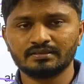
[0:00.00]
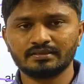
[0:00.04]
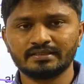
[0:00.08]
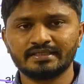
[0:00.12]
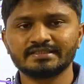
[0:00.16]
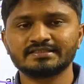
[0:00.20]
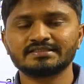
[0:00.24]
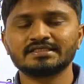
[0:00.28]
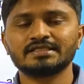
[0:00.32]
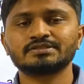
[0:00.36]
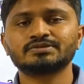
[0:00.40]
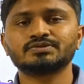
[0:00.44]

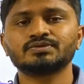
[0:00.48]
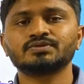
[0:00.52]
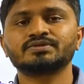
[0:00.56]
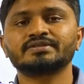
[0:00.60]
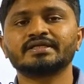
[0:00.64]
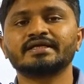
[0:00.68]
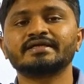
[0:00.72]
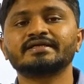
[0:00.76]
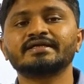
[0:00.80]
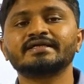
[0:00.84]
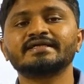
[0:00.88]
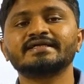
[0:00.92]
has also
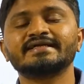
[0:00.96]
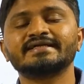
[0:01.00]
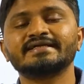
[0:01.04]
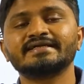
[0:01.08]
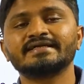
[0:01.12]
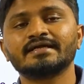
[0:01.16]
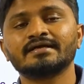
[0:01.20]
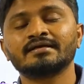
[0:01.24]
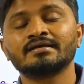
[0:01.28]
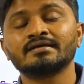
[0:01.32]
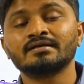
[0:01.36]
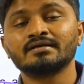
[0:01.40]
threatened
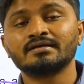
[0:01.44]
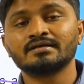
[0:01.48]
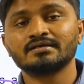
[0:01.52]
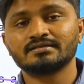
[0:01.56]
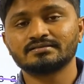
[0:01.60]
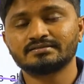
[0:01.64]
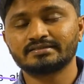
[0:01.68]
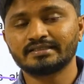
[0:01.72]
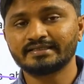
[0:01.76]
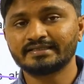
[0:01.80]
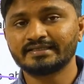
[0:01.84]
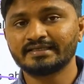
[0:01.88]
India,
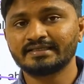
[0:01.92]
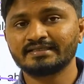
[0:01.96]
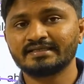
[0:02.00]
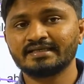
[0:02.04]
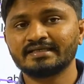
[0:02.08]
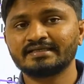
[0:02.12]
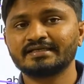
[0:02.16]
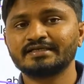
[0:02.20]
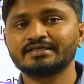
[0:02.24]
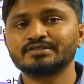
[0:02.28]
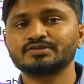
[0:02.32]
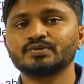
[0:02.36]
threatened
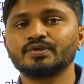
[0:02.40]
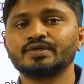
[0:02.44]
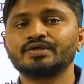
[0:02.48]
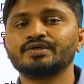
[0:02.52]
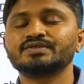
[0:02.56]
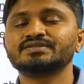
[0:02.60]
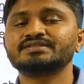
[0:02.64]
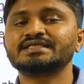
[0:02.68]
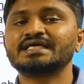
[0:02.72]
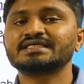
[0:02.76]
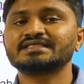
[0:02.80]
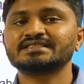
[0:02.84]
that it is going to
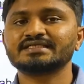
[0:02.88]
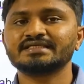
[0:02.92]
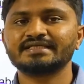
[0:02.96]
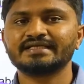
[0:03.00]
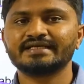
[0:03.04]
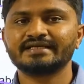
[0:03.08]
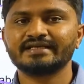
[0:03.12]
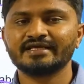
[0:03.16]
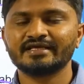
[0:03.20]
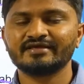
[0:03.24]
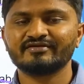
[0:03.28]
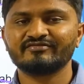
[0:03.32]
sanction
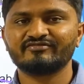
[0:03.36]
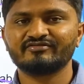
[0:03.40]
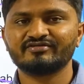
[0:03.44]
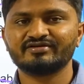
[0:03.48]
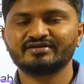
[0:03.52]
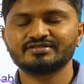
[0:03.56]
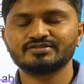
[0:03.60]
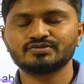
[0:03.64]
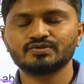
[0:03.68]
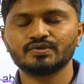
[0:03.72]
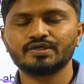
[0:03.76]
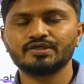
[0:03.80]
India if it
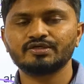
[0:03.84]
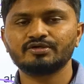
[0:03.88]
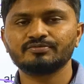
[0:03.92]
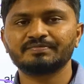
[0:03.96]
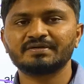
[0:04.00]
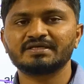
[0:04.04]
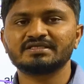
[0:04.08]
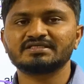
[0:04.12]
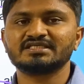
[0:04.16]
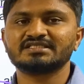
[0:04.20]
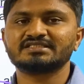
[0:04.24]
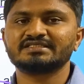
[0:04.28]
is going to
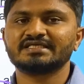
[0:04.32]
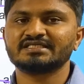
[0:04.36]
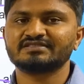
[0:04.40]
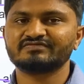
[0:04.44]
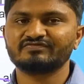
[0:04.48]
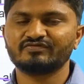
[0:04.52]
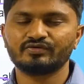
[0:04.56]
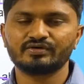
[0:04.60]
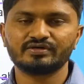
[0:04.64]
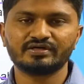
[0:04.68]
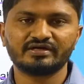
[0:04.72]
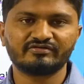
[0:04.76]
purchase
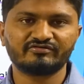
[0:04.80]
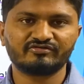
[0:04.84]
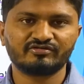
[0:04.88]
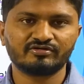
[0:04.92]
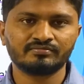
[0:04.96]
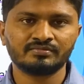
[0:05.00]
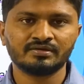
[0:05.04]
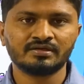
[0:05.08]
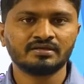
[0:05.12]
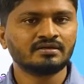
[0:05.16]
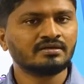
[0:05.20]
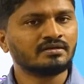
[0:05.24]
S-400
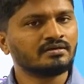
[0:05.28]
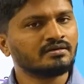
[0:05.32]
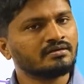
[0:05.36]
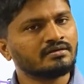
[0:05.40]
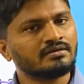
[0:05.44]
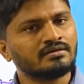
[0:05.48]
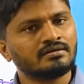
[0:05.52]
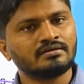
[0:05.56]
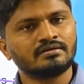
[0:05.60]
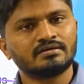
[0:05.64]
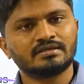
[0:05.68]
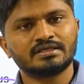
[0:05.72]
from
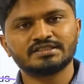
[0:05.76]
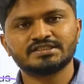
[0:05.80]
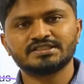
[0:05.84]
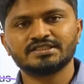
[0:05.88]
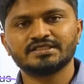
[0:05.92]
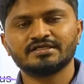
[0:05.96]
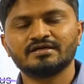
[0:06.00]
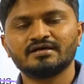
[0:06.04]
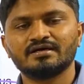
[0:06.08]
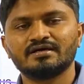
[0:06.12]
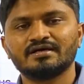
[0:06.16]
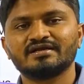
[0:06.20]

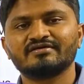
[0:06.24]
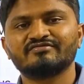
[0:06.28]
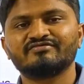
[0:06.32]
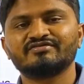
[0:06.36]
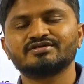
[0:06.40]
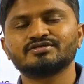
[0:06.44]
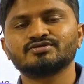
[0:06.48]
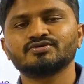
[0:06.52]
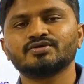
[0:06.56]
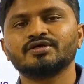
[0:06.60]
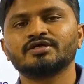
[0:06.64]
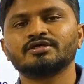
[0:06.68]
Russia, or if it
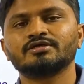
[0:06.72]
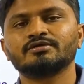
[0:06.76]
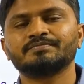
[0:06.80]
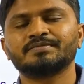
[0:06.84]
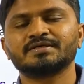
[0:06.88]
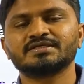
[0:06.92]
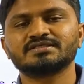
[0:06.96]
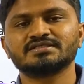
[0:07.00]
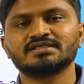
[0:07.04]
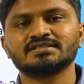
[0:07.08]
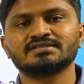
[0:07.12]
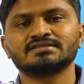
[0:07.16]
is going to
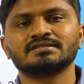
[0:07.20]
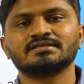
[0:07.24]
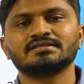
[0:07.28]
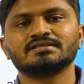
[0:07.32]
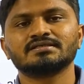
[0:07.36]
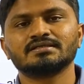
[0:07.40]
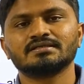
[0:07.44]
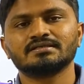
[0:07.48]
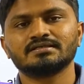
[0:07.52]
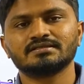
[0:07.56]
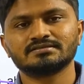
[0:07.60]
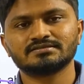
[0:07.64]
purchase
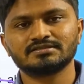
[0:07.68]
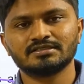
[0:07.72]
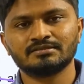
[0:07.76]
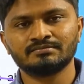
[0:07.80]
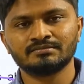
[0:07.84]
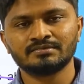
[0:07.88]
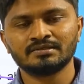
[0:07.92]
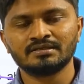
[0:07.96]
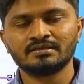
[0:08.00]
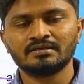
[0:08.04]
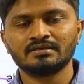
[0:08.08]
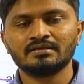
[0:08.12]

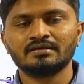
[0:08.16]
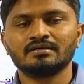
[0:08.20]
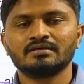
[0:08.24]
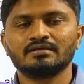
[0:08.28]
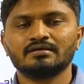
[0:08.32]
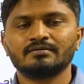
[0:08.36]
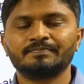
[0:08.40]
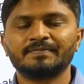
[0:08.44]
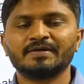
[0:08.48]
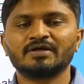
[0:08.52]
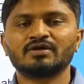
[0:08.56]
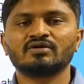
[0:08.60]
some
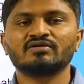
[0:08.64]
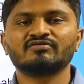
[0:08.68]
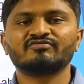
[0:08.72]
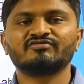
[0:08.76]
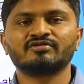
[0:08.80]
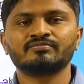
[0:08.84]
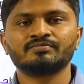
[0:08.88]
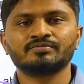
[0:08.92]
petrol